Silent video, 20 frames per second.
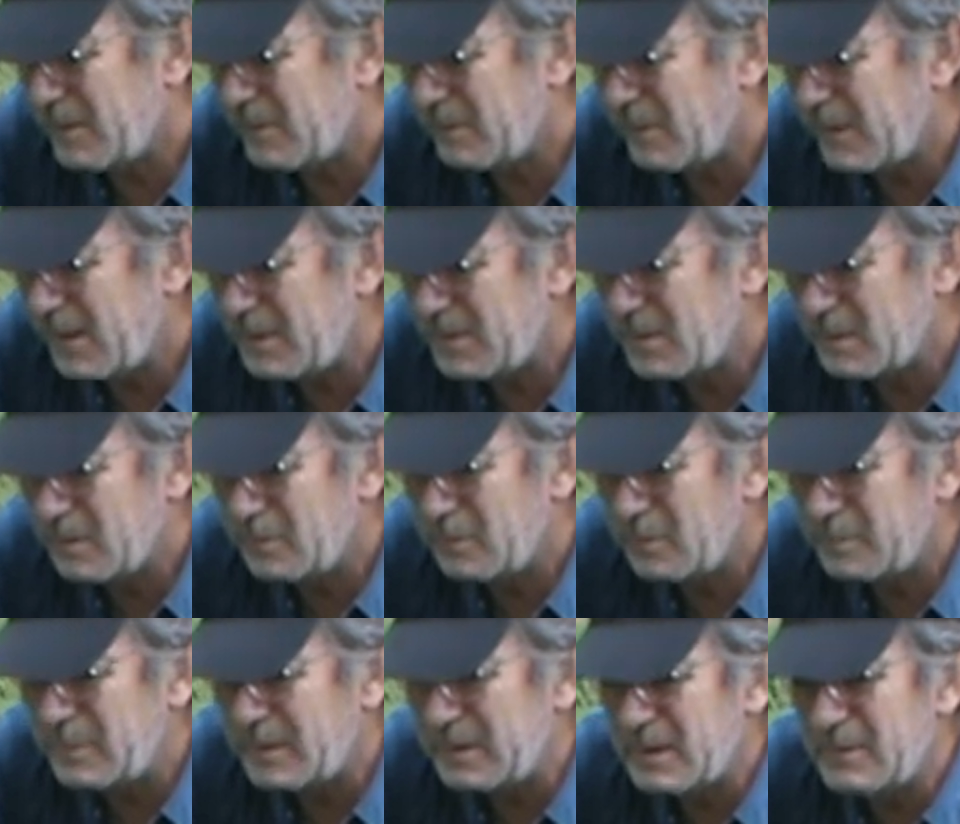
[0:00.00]
advanced a little
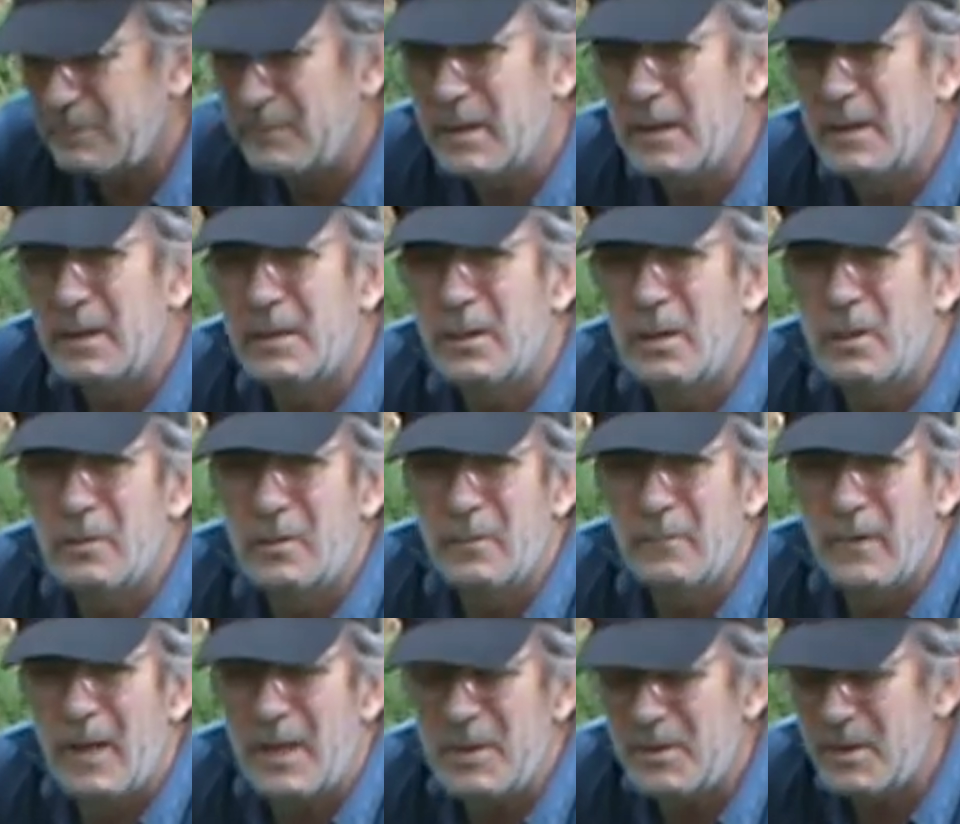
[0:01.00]
bit, they found that
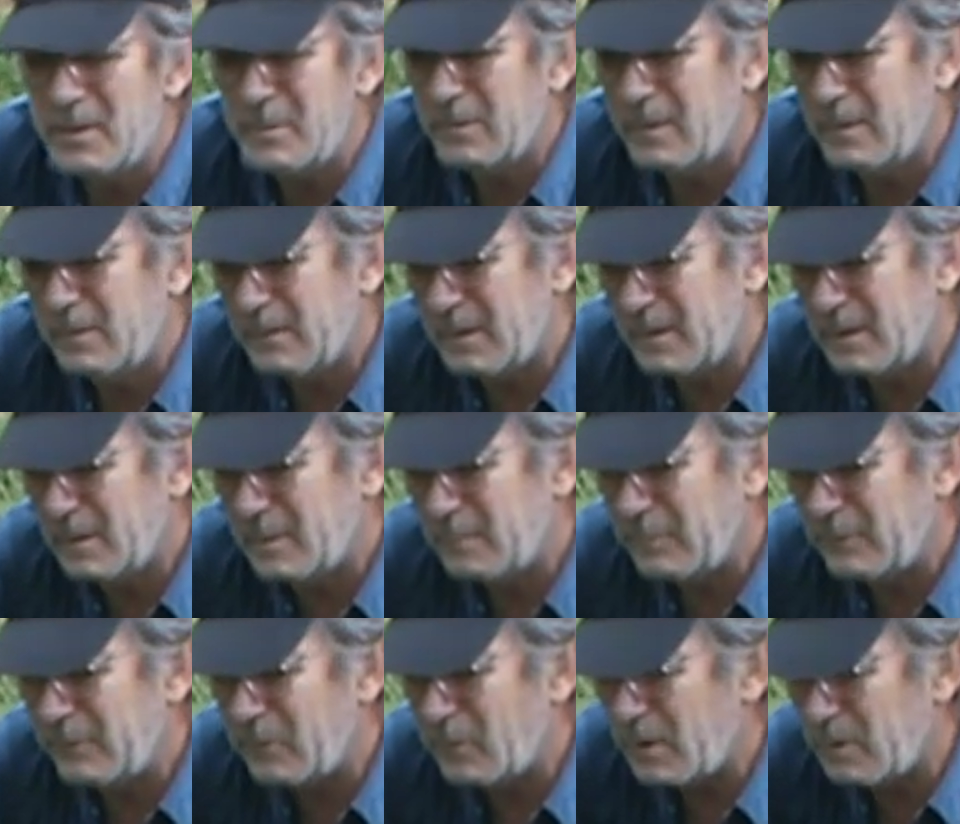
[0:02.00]
cultivation
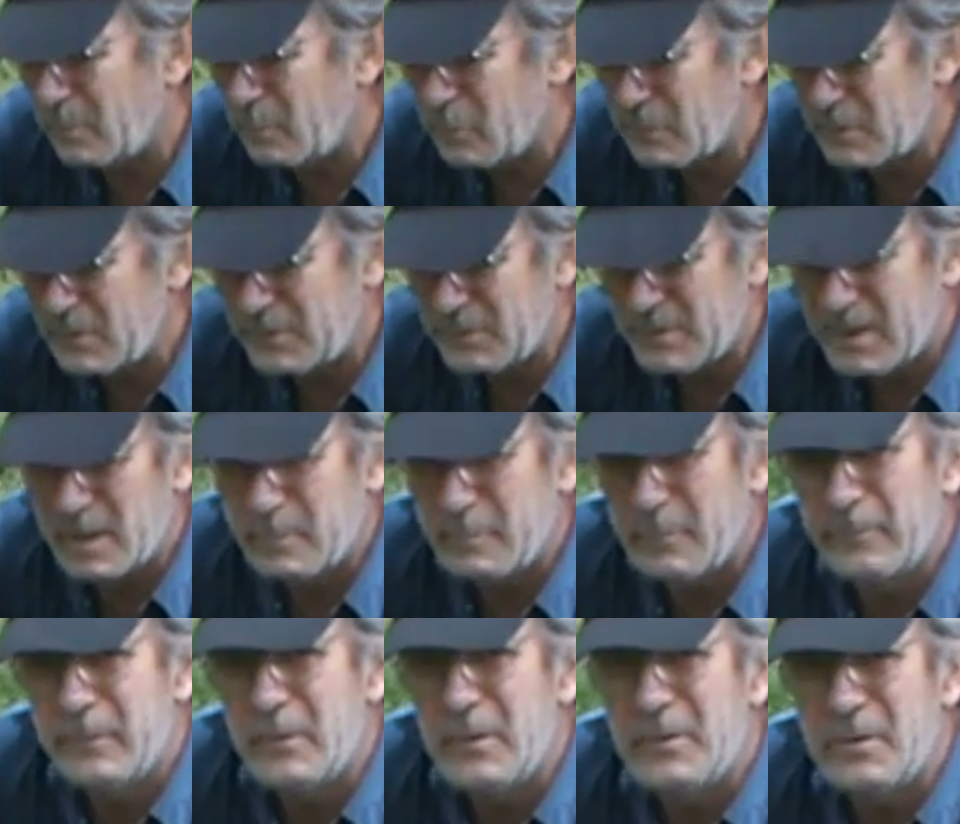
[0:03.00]
provided more sustainable
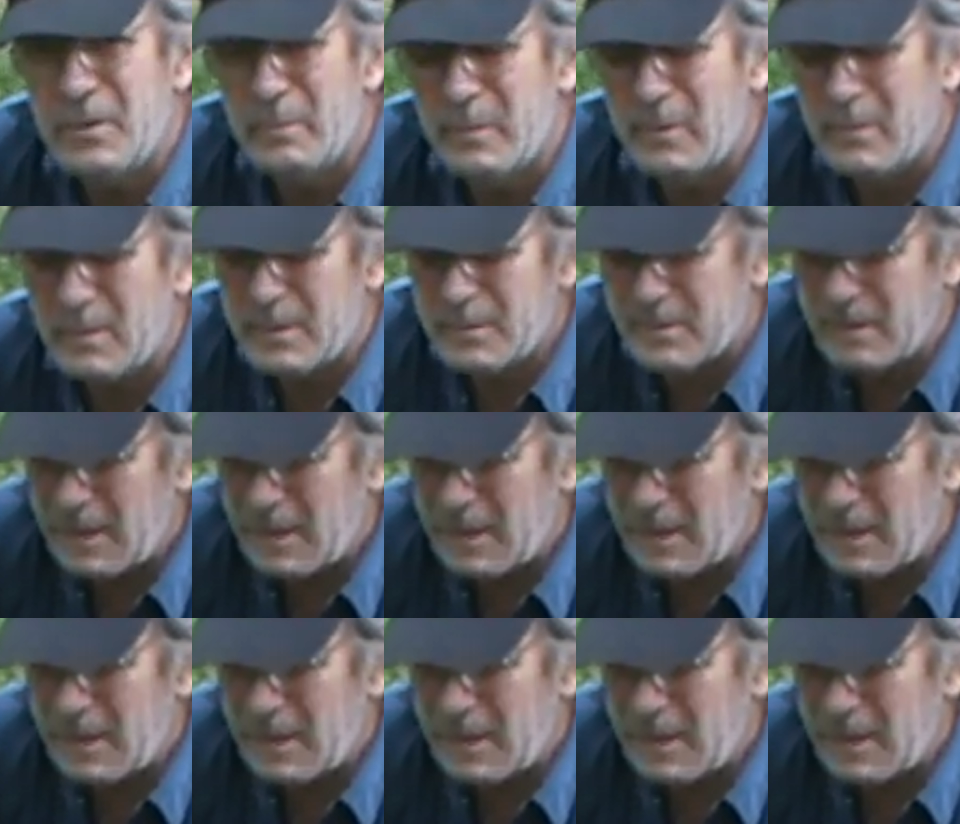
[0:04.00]
food supplies.